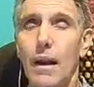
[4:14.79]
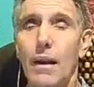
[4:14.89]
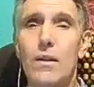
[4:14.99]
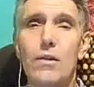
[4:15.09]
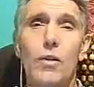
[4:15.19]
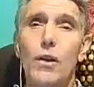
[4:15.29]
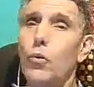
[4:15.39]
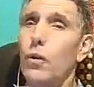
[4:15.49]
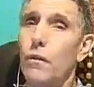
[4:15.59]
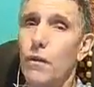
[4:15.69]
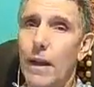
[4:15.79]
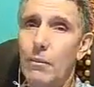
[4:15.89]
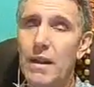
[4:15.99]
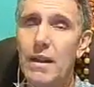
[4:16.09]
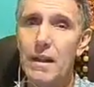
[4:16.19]
it is going to
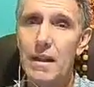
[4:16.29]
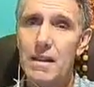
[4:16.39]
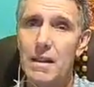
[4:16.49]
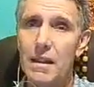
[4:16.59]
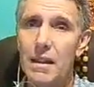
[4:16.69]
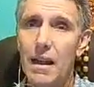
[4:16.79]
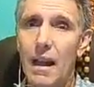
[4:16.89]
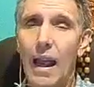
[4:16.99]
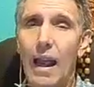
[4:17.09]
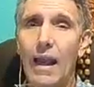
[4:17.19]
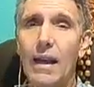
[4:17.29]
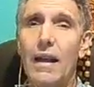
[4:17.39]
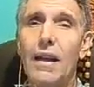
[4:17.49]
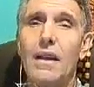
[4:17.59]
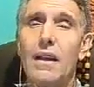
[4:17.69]
inflame the intestine and
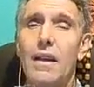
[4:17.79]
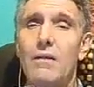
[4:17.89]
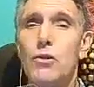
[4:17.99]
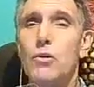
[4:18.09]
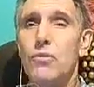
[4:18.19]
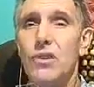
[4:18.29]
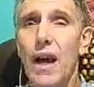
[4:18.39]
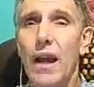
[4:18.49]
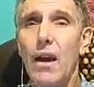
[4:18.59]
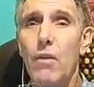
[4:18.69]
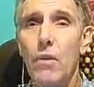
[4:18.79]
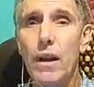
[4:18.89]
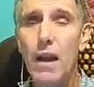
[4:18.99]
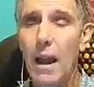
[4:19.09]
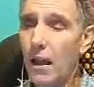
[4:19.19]
it gives you
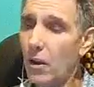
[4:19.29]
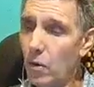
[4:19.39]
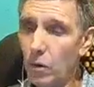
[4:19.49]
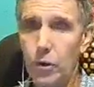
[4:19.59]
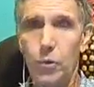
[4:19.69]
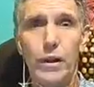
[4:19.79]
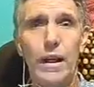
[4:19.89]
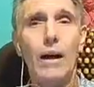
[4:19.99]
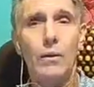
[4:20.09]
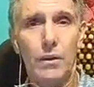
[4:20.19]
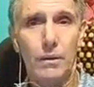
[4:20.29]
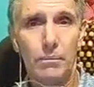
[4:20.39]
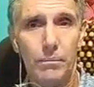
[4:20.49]
diarrhea and you shoot it out.